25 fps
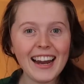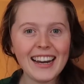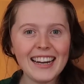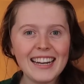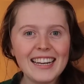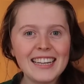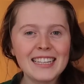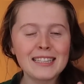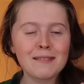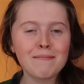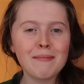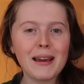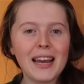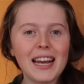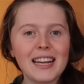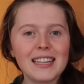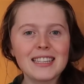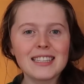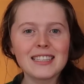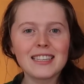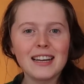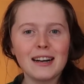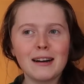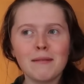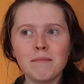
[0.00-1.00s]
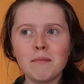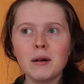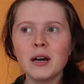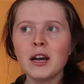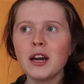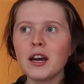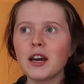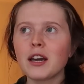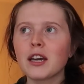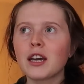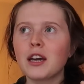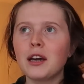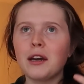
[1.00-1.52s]
and it has made some
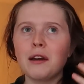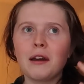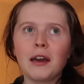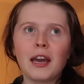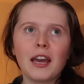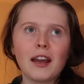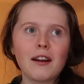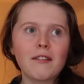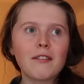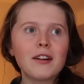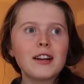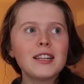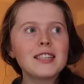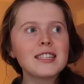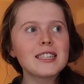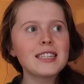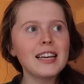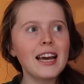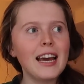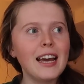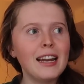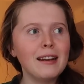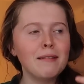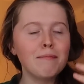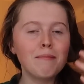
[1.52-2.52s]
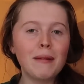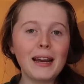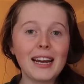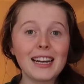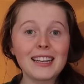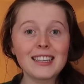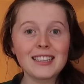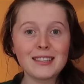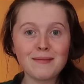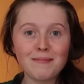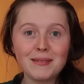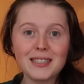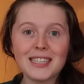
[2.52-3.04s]
coherence and
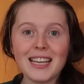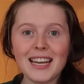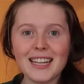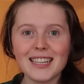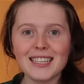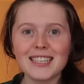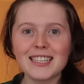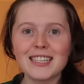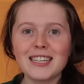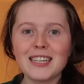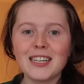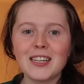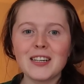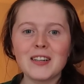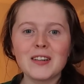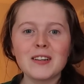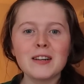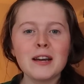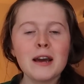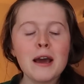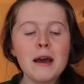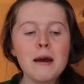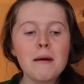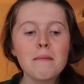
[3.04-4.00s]
makes some sense to you.